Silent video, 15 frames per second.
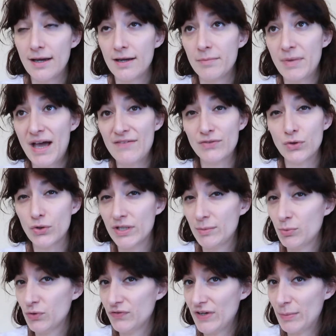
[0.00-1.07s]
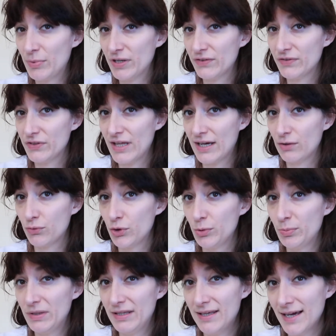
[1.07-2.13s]
I haven't got any more fabric for that
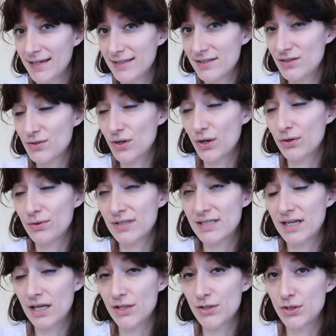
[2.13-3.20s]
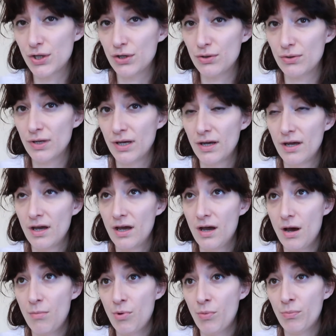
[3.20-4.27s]
group yet, so until I do,
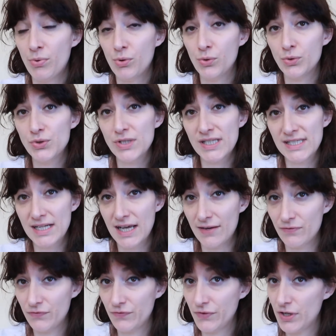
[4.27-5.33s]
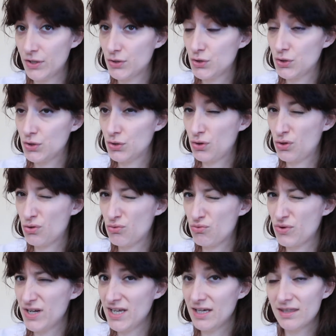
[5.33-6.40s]
I'm on pause. I still have
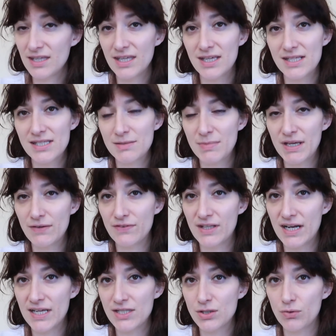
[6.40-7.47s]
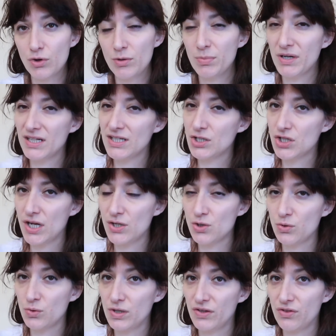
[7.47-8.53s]
3, I think it is, to make for the Leicester group, but I need to change
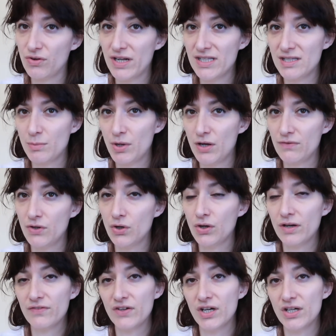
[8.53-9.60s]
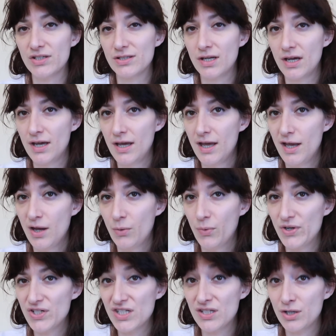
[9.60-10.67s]
all the threads in my overlocker first,
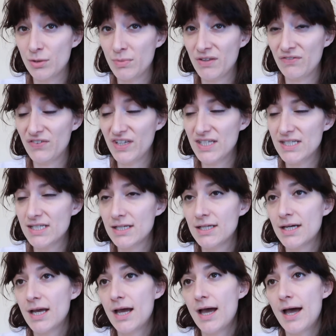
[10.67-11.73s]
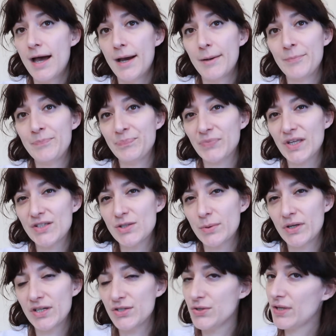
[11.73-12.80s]
which is no mean feat. So I'm
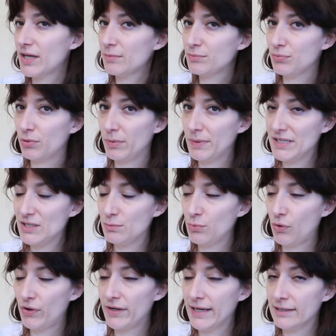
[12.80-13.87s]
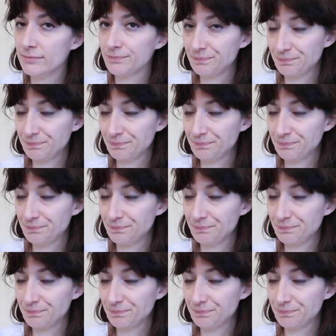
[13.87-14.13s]
going to do that probably tomorrow now.